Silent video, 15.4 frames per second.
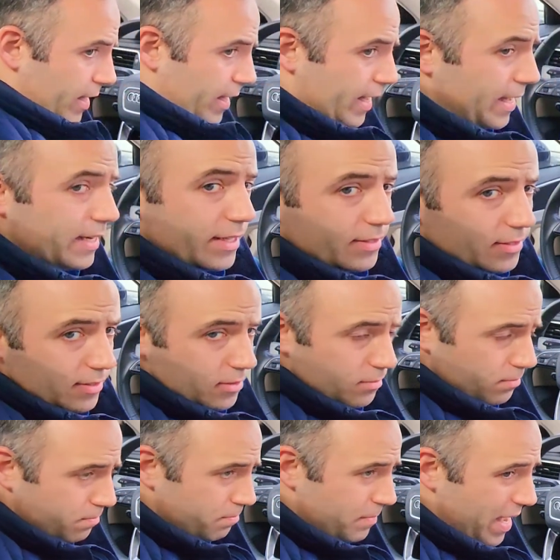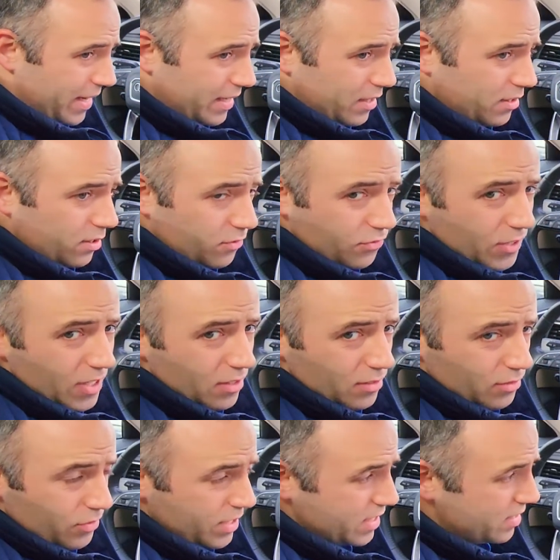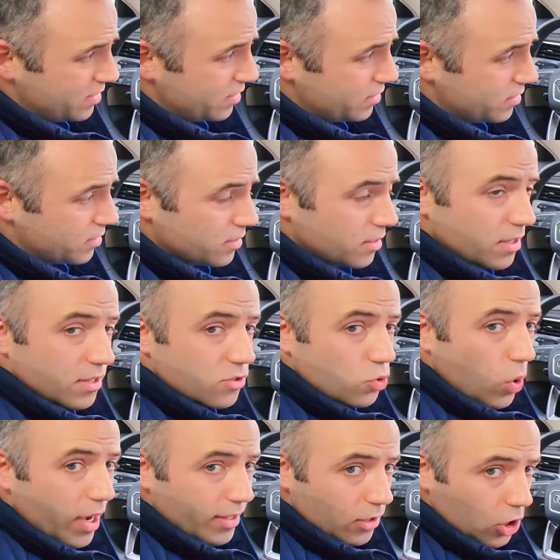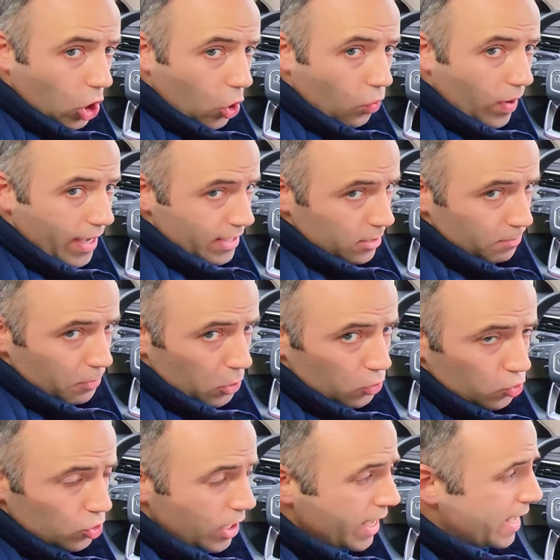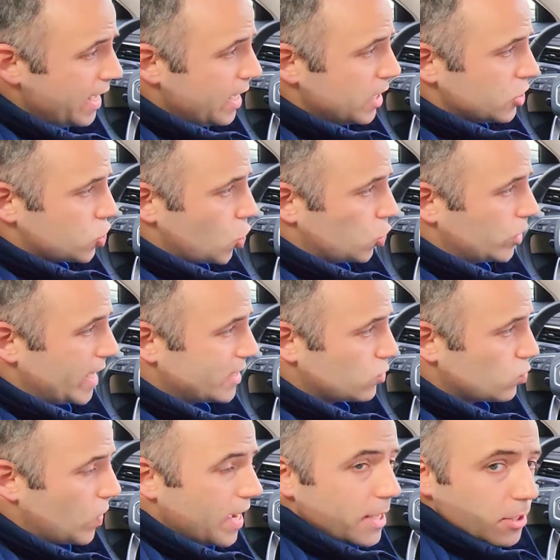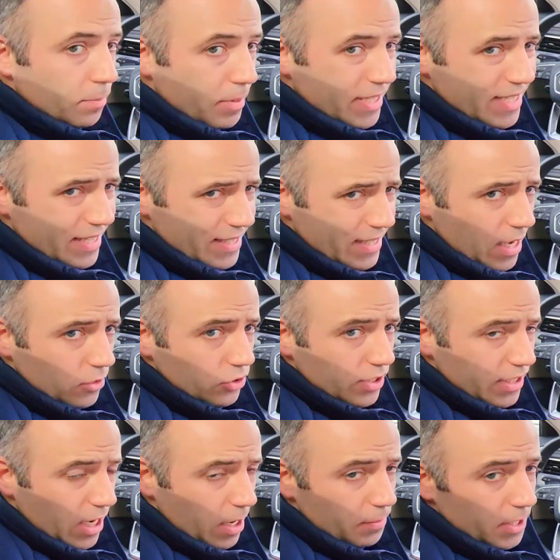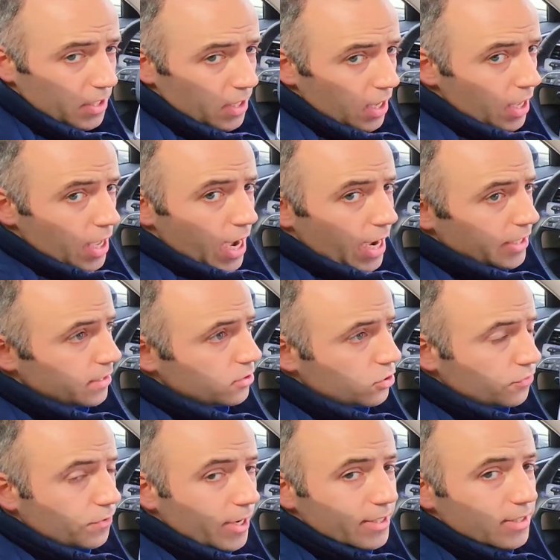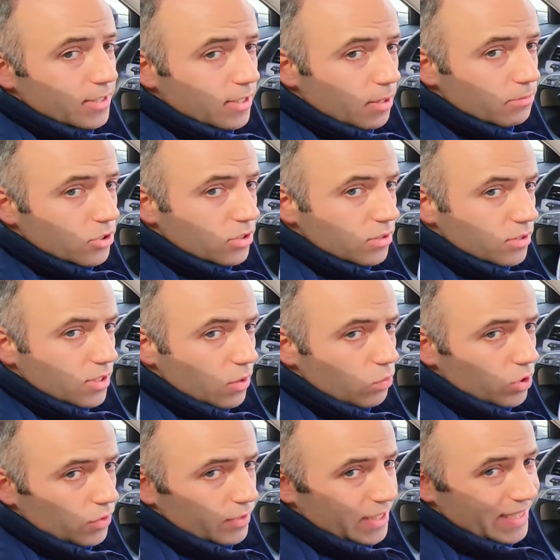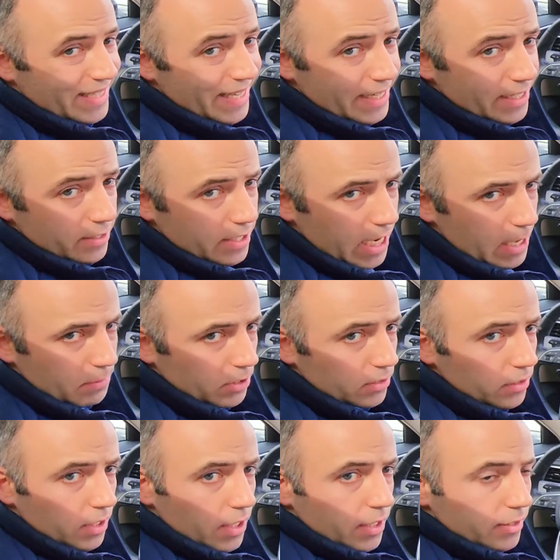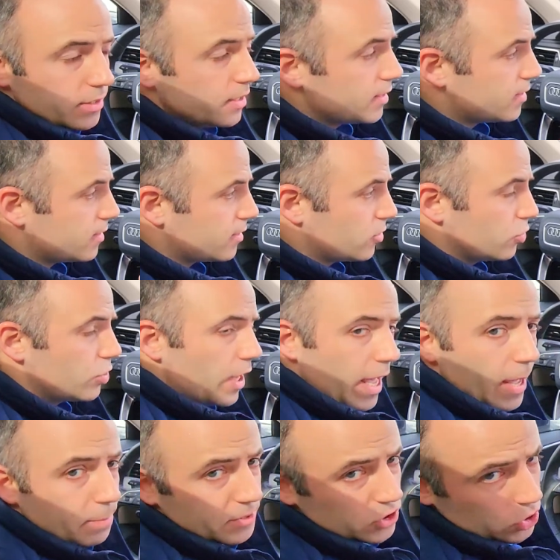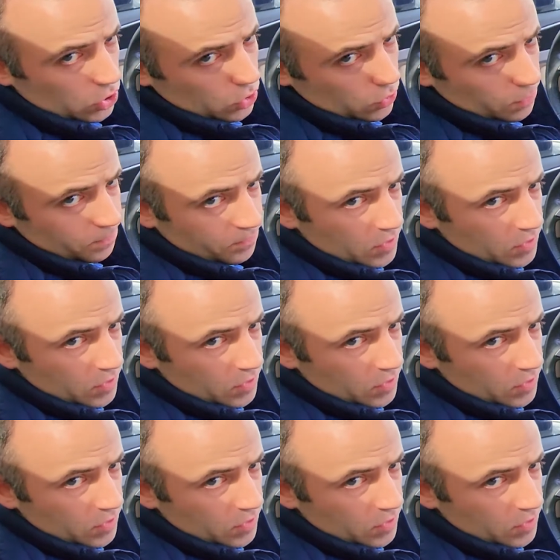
and its magnetic field resistance is quite low, I suppose. So that's why the buzzing sound is coming. I need to find somewhat of a thicker cable. This could happen to you.